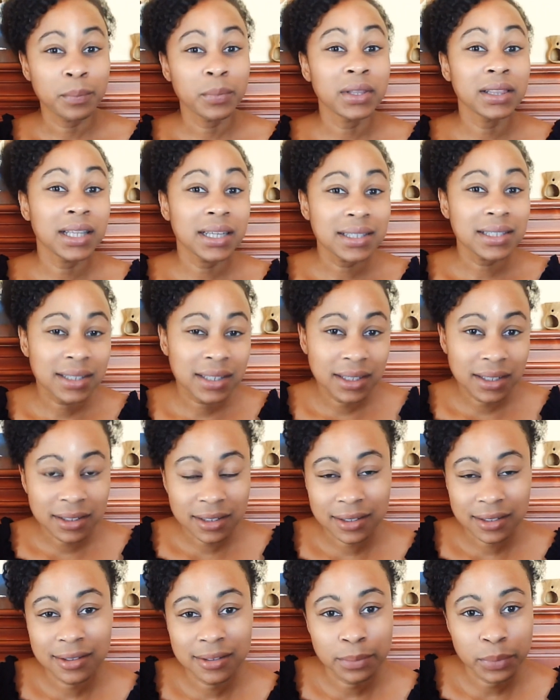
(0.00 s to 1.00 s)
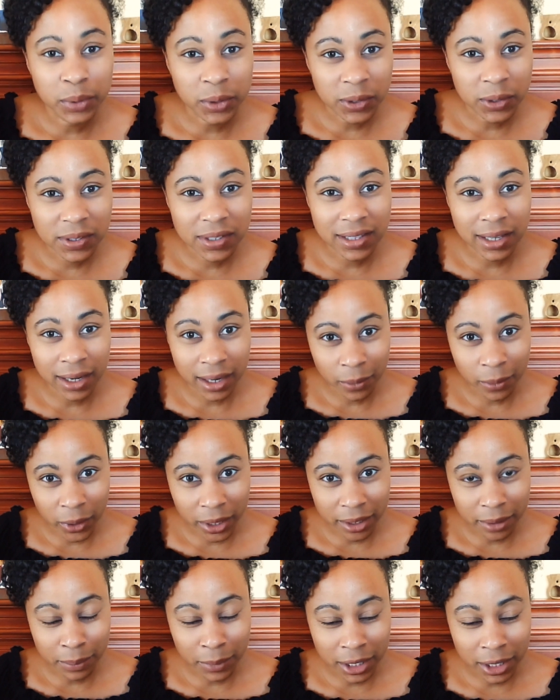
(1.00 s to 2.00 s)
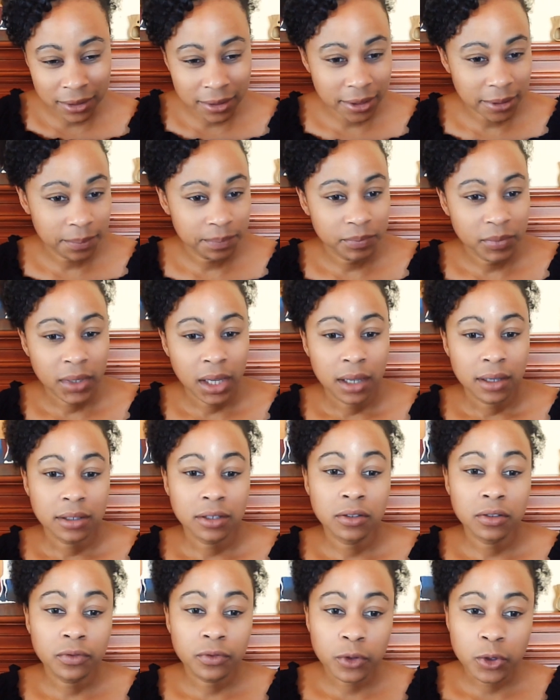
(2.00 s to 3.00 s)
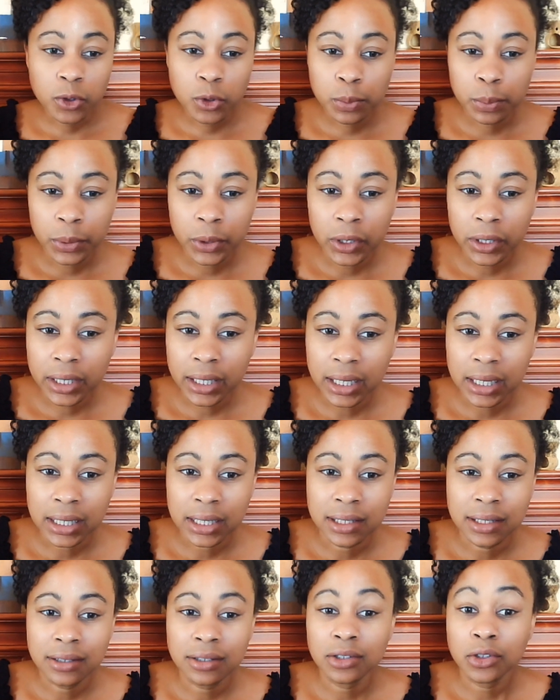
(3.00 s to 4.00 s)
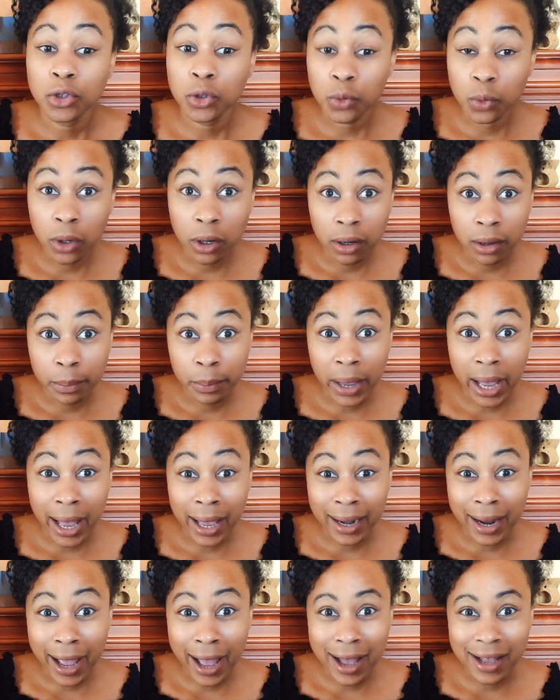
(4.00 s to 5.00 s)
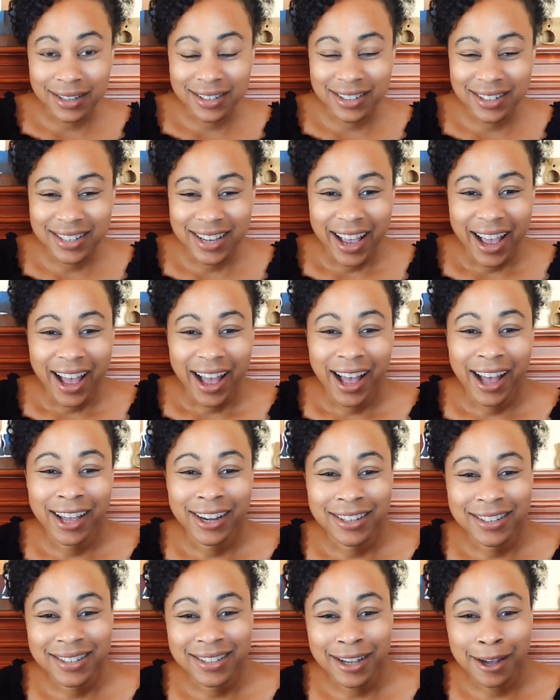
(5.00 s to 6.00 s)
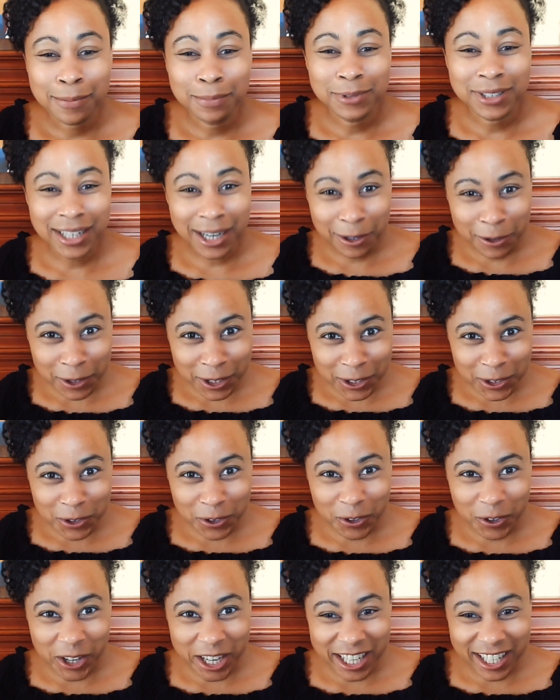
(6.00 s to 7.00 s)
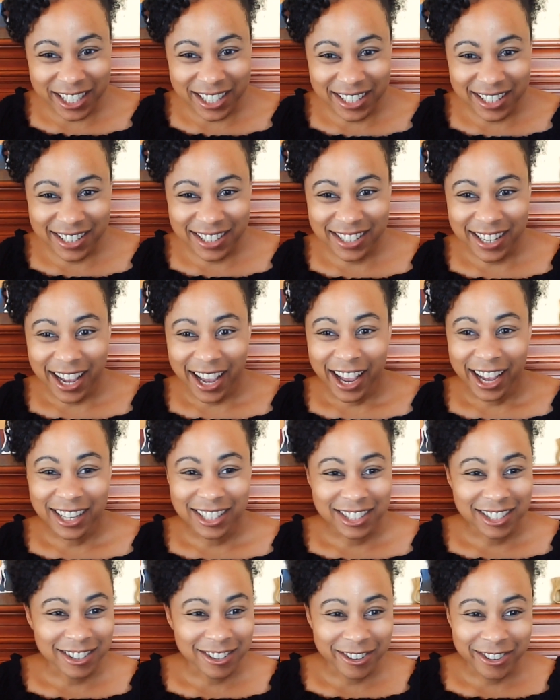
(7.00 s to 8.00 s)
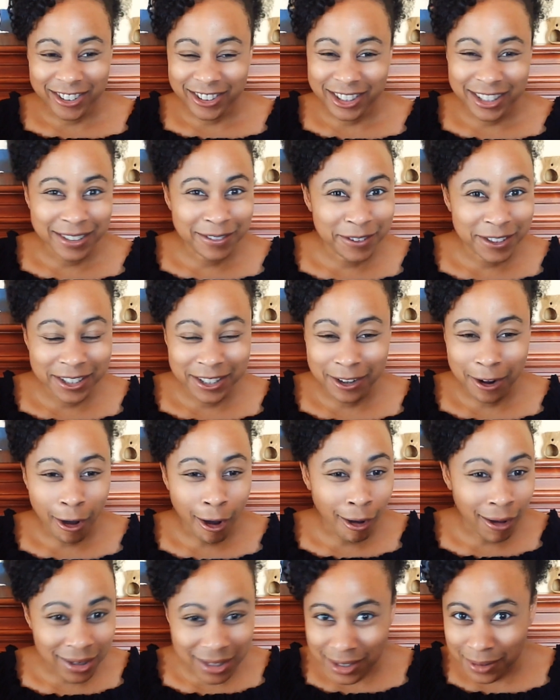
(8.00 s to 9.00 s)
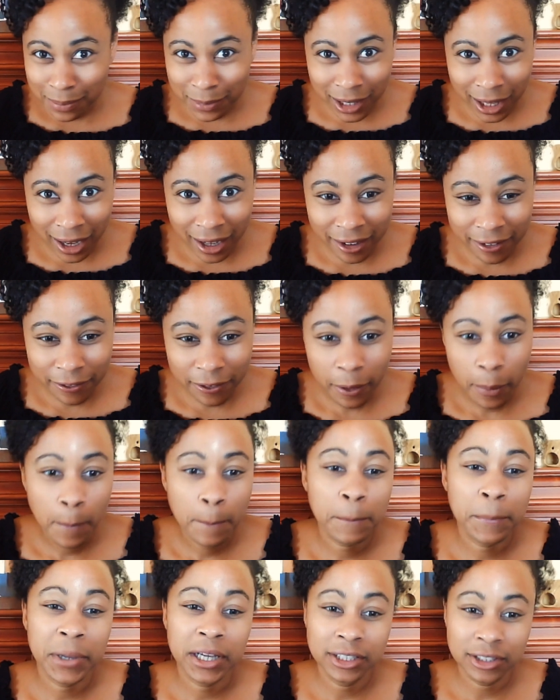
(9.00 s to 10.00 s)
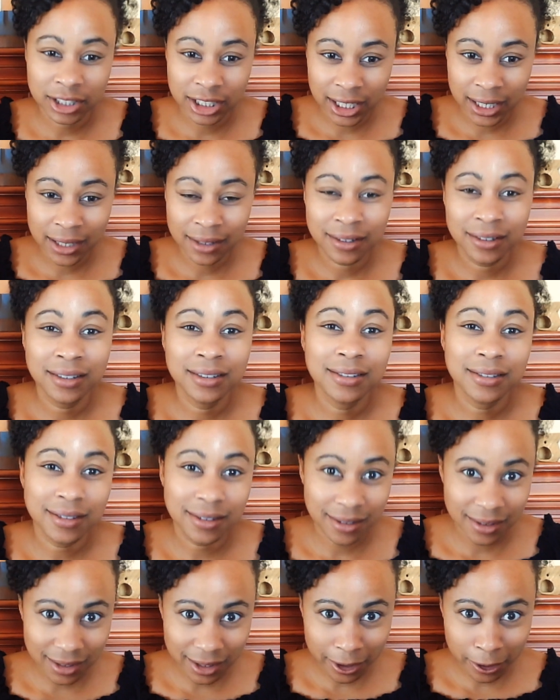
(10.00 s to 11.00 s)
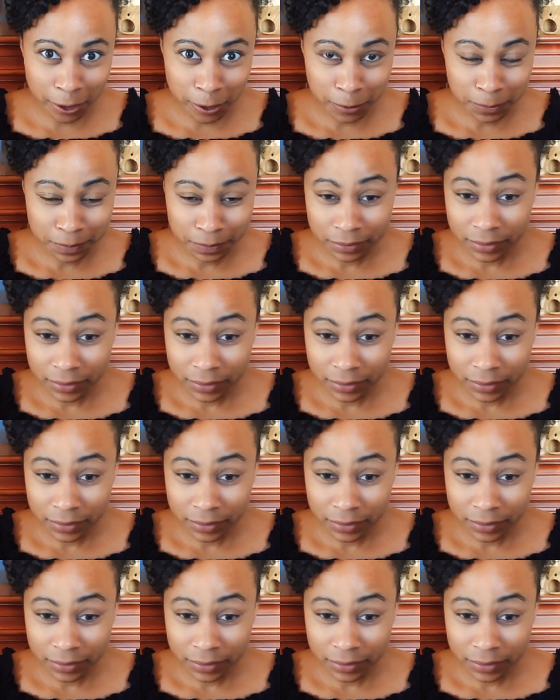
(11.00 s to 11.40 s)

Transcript: But let's get into the books that I recommend. So the first book is You Are a Badass: How to Stop Doubting Your Greatness and Start Living an Awesome Life by Jen Sincero.